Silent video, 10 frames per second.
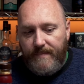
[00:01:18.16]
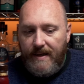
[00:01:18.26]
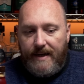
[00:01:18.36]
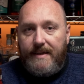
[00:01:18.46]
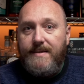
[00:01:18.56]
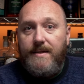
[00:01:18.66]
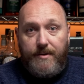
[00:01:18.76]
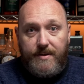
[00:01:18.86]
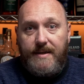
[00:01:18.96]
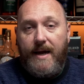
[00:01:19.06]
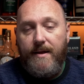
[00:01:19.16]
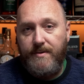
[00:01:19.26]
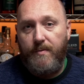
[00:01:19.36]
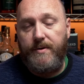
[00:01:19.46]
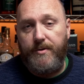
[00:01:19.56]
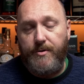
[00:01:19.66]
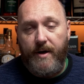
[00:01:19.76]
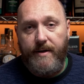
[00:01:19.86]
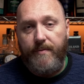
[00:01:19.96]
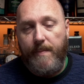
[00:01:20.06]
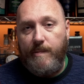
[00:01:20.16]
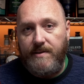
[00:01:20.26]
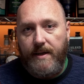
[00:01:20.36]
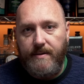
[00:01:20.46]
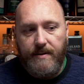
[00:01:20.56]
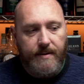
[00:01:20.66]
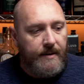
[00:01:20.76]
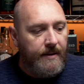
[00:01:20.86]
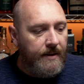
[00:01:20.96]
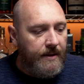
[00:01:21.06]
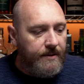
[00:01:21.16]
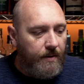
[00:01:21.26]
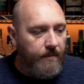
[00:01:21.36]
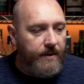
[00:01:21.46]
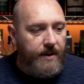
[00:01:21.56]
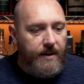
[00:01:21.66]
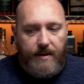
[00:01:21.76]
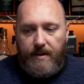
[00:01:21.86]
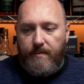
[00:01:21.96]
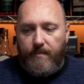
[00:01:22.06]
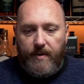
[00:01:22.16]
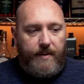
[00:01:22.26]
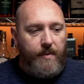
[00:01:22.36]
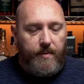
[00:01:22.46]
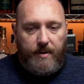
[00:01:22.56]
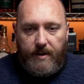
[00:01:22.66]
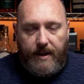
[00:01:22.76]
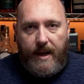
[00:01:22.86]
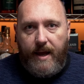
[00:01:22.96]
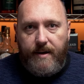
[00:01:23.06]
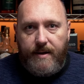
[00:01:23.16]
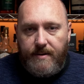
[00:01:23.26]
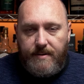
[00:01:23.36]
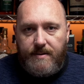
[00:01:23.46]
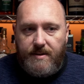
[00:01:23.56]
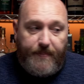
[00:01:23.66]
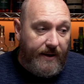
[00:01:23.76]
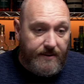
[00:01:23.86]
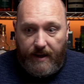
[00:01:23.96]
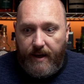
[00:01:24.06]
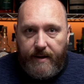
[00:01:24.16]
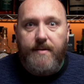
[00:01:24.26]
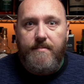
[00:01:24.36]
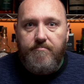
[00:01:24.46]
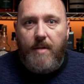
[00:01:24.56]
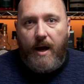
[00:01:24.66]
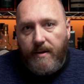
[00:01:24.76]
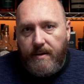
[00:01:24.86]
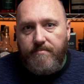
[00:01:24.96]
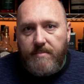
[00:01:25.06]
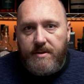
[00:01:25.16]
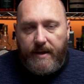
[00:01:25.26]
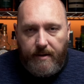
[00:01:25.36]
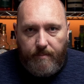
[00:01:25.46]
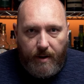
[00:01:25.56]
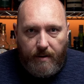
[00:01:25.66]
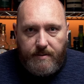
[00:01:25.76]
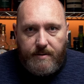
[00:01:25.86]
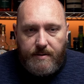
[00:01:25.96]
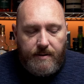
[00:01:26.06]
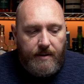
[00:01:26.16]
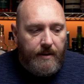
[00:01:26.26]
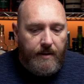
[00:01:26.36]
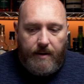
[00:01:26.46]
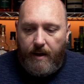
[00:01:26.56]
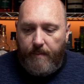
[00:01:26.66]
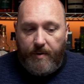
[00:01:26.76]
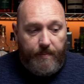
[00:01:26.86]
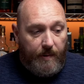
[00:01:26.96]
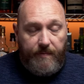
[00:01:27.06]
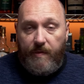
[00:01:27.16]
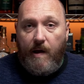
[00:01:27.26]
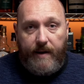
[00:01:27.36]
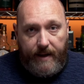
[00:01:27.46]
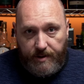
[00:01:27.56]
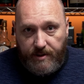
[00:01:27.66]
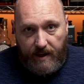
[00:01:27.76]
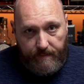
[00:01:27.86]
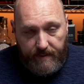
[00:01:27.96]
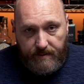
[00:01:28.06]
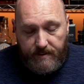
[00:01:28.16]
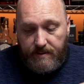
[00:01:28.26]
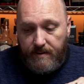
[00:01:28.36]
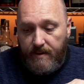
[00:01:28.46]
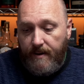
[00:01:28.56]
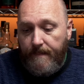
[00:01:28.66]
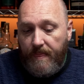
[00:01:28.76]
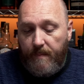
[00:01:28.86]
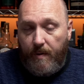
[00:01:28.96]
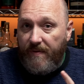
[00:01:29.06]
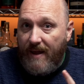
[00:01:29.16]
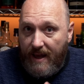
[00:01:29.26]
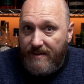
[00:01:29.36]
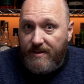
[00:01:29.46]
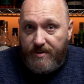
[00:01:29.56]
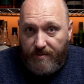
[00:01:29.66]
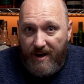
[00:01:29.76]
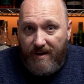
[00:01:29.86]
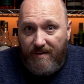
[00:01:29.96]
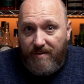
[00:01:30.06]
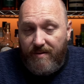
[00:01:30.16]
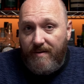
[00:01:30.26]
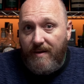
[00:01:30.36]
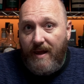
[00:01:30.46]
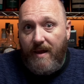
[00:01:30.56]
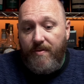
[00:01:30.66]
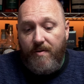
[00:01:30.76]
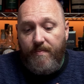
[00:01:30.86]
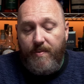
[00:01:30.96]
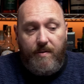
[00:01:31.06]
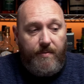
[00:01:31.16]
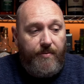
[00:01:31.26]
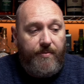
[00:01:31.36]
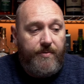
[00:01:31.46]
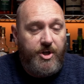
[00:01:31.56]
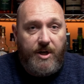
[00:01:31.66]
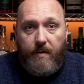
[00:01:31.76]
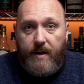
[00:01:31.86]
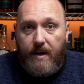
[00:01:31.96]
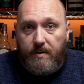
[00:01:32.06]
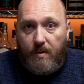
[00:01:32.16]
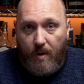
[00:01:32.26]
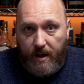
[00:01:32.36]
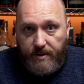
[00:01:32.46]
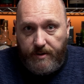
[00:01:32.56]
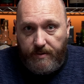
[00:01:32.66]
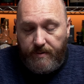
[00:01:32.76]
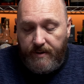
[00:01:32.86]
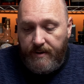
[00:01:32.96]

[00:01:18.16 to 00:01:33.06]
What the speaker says: at least in their styles and what they're trying to represent. So really what we're looking at is Speyside Highland single malts. They're both non-age statements. They're both cask strength, and they're both sherried out the wazoo.